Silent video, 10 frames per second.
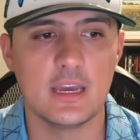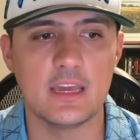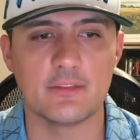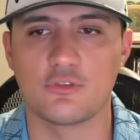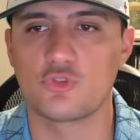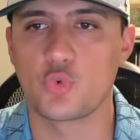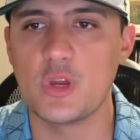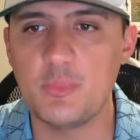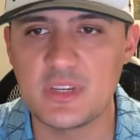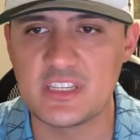And
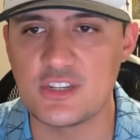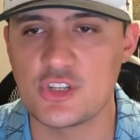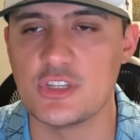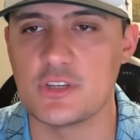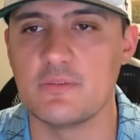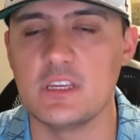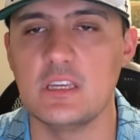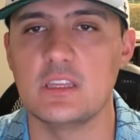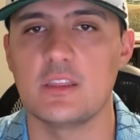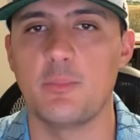three positions of
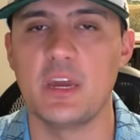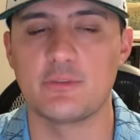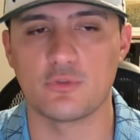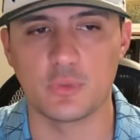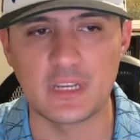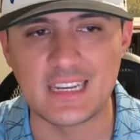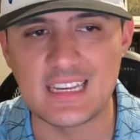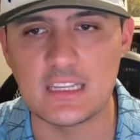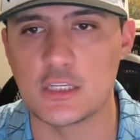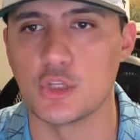need that the Panthers really
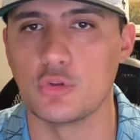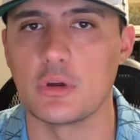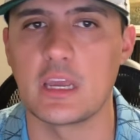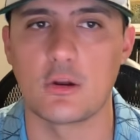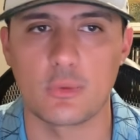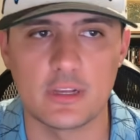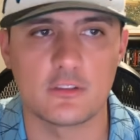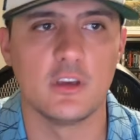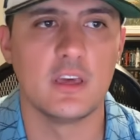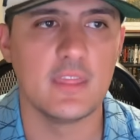need to look in, or
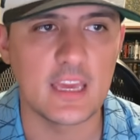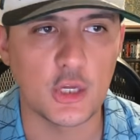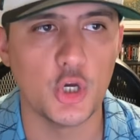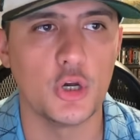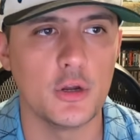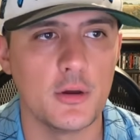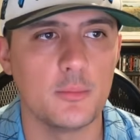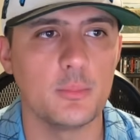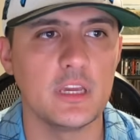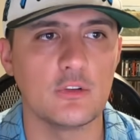else they could
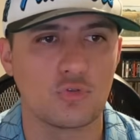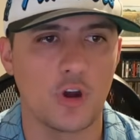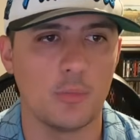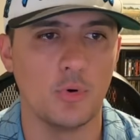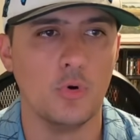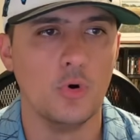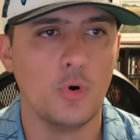be in trouble.